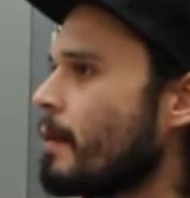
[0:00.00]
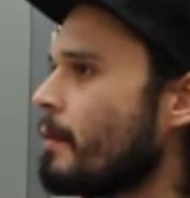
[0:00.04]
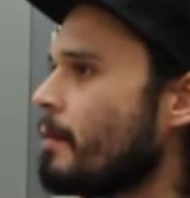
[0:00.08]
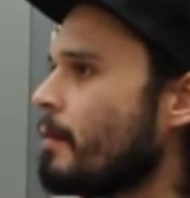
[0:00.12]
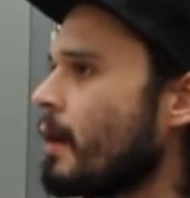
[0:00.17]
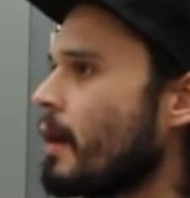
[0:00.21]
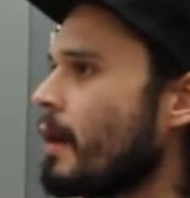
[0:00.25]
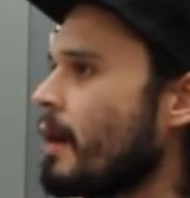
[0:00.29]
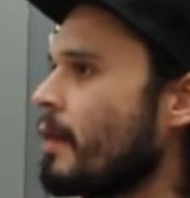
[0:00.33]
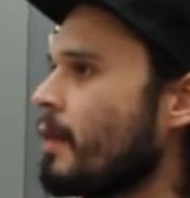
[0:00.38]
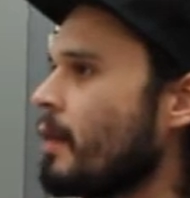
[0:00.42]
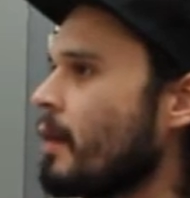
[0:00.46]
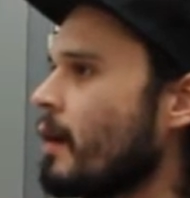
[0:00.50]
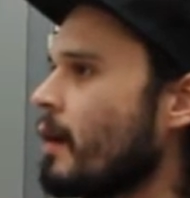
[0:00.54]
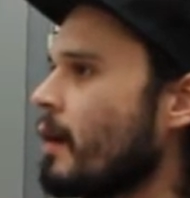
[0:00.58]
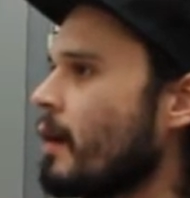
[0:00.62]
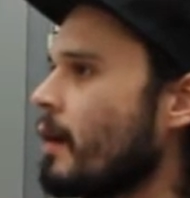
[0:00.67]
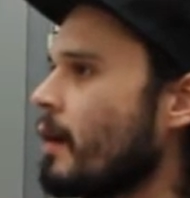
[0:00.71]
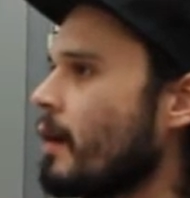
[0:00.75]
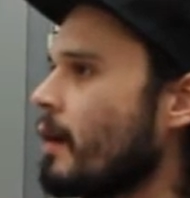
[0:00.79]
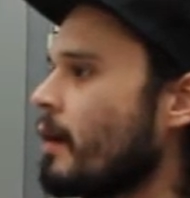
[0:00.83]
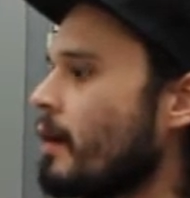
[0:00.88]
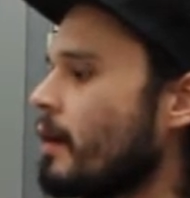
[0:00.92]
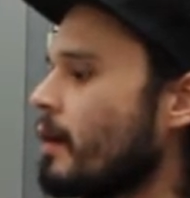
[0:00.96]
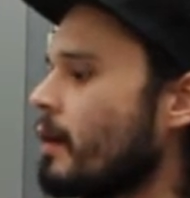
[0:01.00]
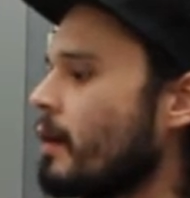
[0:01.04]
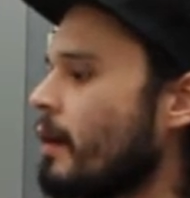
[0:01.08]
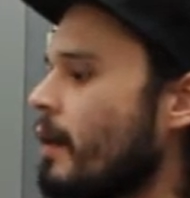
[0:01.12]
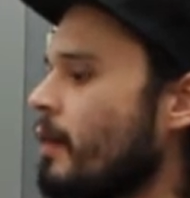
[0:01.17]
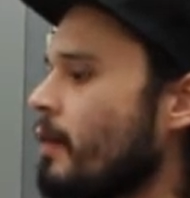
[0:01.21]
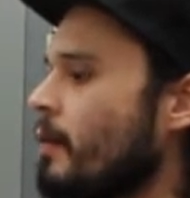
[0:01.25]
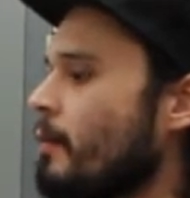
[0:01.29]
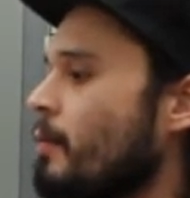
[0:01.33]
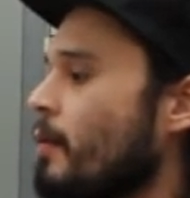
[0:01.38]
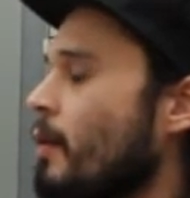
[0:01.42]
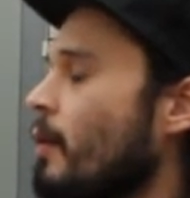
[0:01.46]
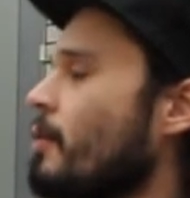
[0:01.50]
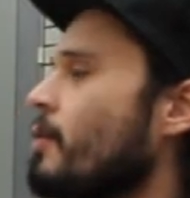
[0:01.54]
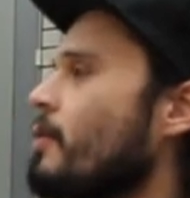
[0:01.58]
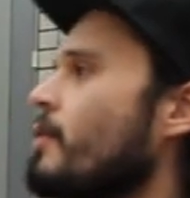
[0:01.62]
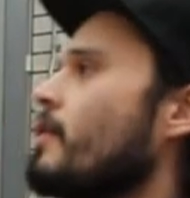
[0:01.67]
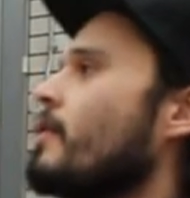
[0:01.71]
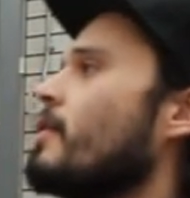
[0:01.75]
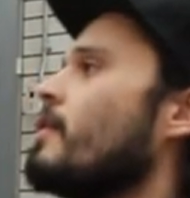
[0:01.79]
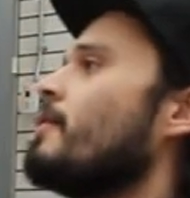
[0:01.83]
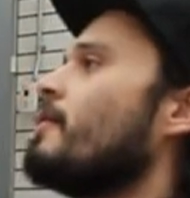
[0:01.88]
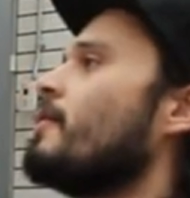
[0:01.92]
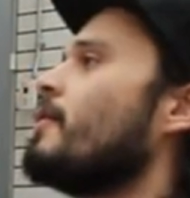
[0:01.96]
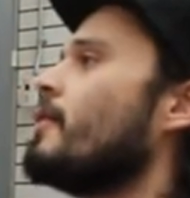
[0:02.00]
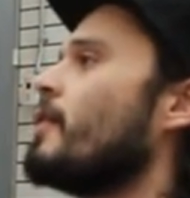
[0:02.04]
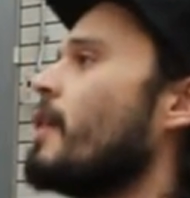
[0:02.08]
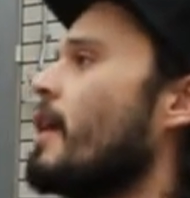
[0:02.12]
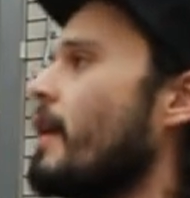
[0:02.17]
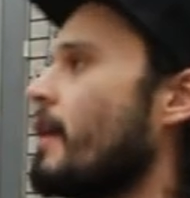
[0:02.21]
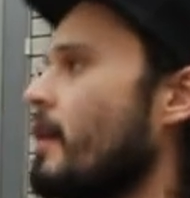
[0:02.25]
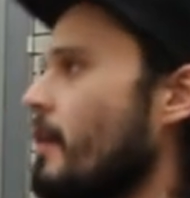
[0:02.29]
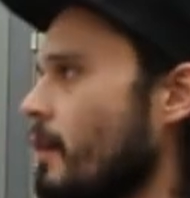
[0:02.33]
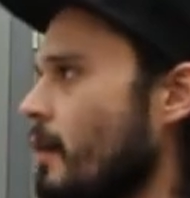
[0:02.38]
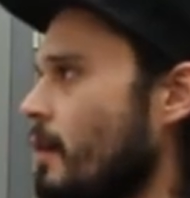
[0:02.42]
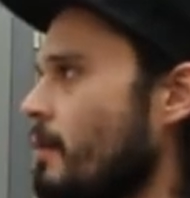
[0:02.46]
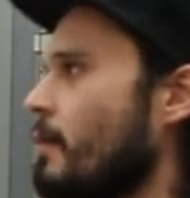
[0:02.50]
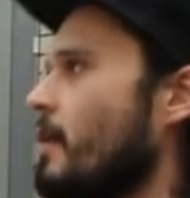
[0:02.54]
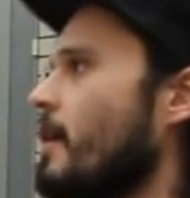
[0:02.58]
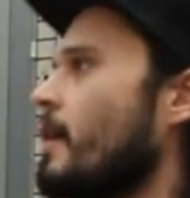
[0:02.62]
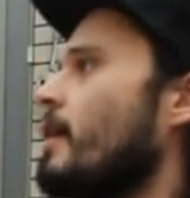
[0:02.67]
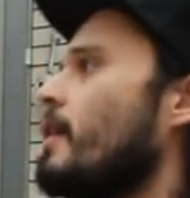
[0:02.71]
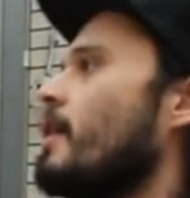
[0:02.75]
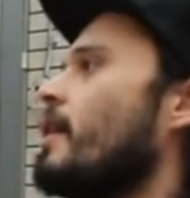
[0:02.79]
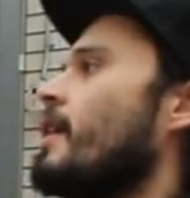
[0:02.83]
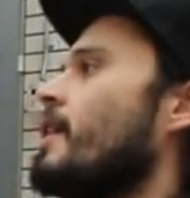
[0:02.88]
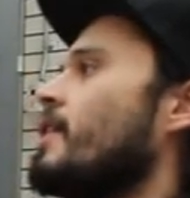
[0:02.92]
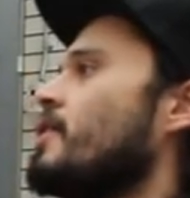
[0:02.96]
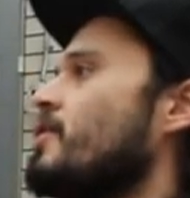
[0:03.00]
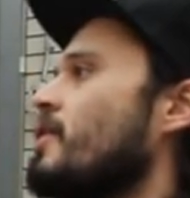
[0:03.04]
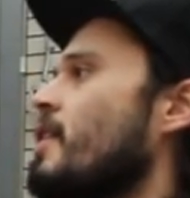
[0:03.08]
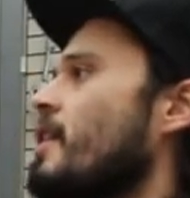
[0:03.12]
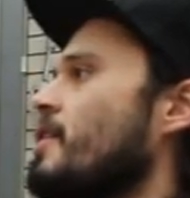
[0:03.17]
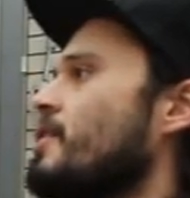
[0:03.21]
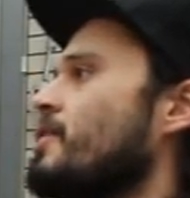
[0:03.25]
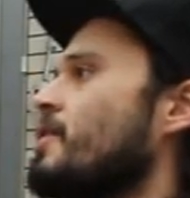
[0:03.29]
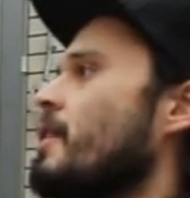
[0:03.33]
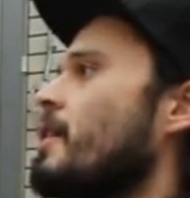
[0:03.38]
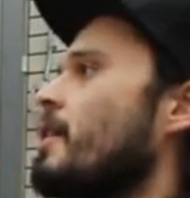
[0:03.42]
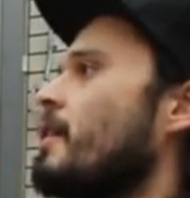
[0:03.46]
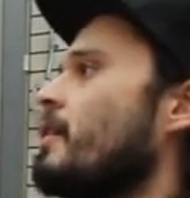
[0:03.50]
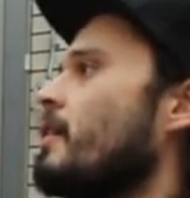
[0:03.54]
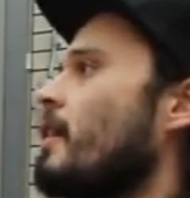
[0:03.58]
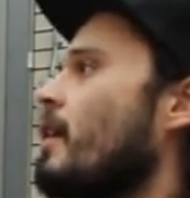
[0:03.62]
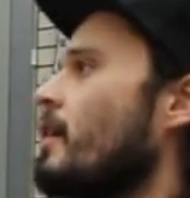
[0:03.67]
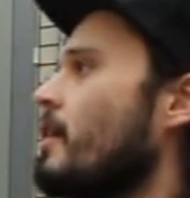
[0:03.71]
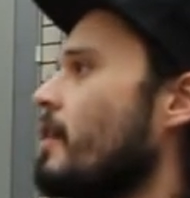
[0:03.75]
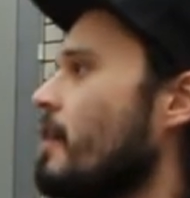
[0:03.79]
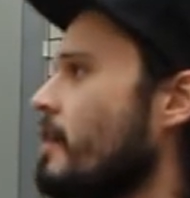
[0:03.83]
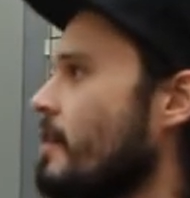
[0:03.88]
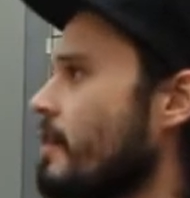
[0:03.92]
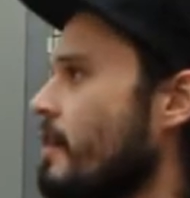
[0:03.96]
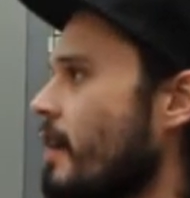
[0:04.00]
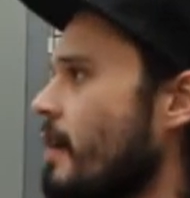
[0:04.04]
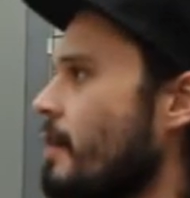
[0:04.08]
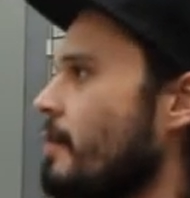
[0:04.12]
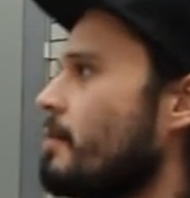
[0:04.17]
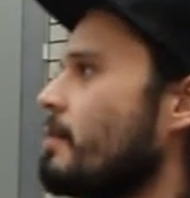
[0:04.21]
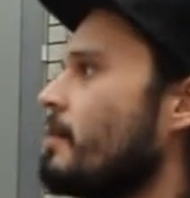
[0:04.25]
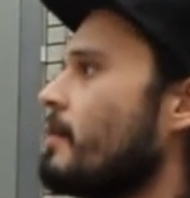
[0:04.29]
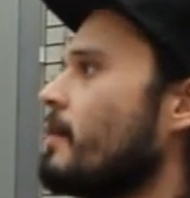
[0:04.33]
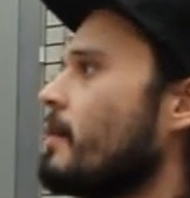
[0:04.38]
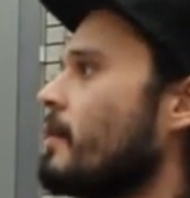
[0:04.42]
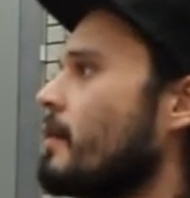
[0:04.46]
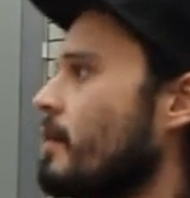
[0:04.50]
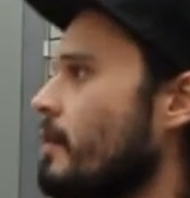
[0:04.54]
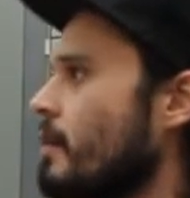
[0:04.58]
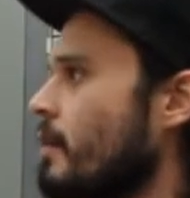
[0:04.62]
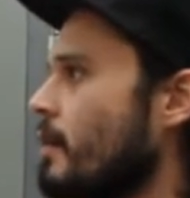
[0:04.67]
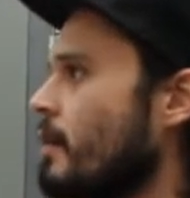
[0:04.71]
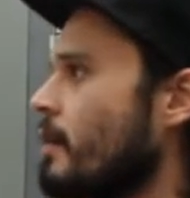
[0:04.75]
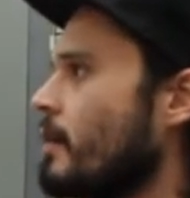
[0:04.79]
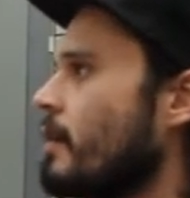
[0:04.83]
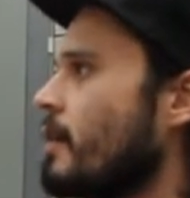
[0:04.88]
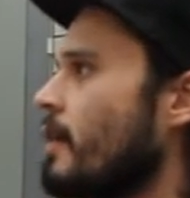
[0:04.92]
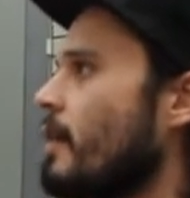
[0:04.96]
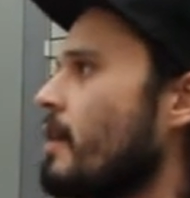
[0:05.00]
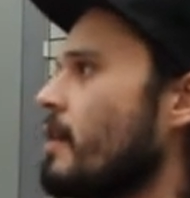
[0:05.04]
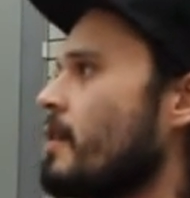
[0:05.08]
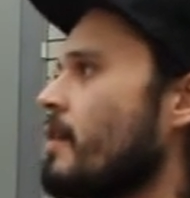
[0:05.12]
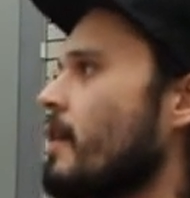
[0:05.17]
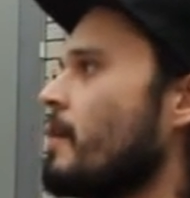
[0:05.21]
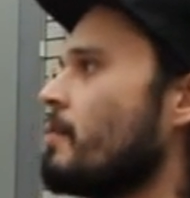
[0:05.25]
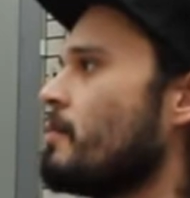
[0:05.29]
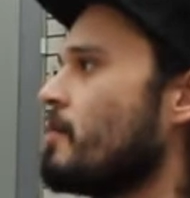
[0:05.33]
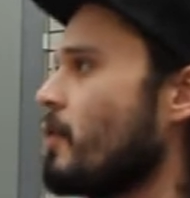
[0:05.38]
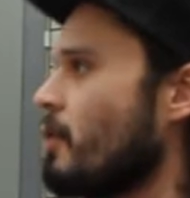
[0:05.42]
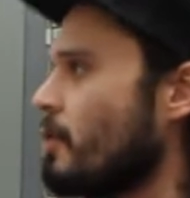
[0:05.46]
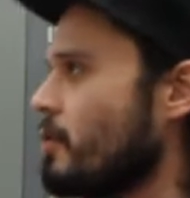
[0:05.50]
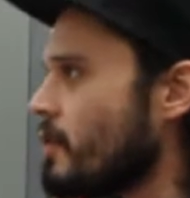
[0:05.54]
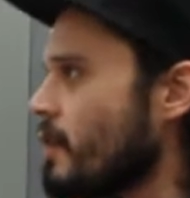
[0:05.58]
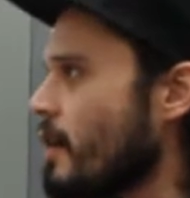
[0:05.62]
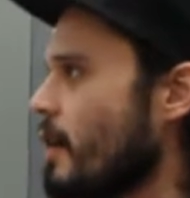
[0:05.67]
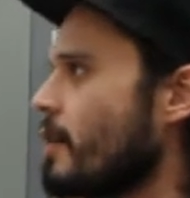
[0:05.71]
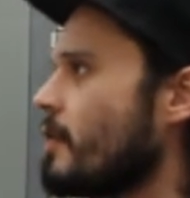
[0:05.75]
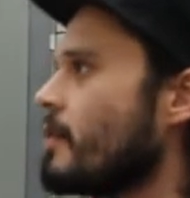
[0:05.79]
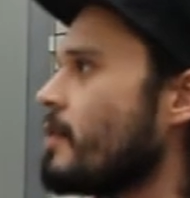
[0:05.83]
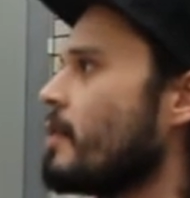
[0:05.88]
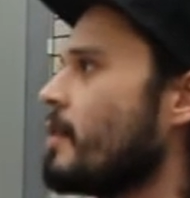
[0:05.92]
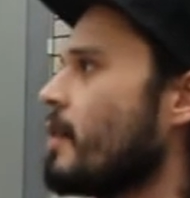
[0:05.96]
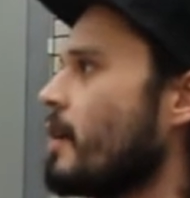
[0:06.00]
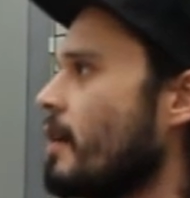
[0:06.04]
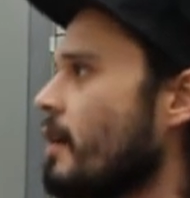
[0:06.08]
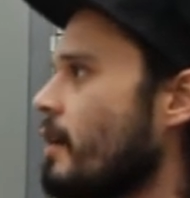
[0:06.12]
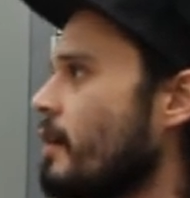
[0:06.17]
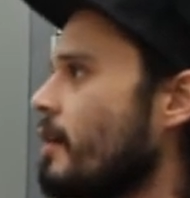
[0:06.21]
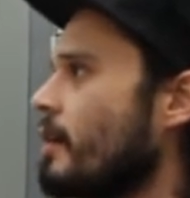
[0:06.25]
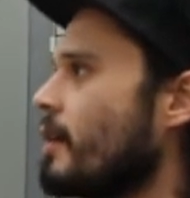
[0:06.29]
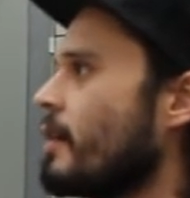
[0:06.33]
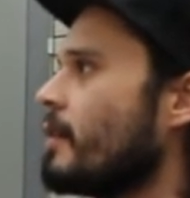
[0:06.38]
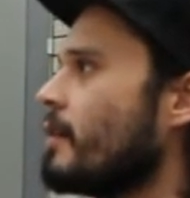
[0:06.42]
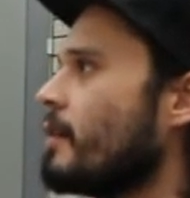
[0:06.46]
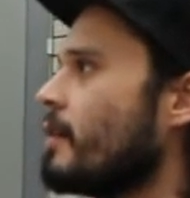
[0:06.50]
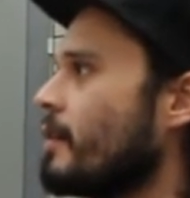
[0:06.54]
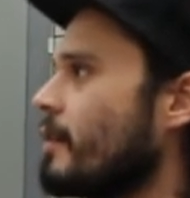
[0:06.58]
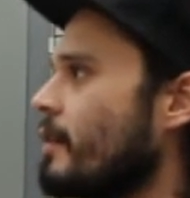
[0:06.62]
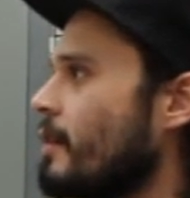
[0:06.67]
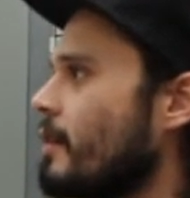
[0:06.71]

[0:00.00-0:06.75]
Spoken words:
But in the process of creating them, they share a lot of the same process and that. And,